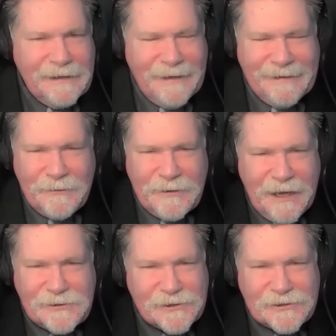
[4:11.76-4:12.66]
you
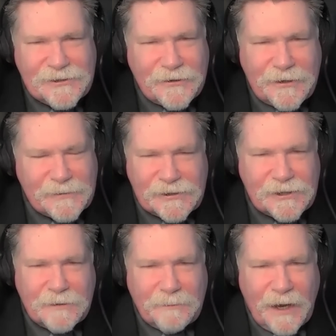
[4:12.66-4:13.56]
can't just start up a
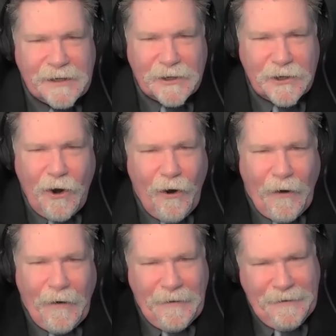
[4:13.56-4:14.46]
ship like a car.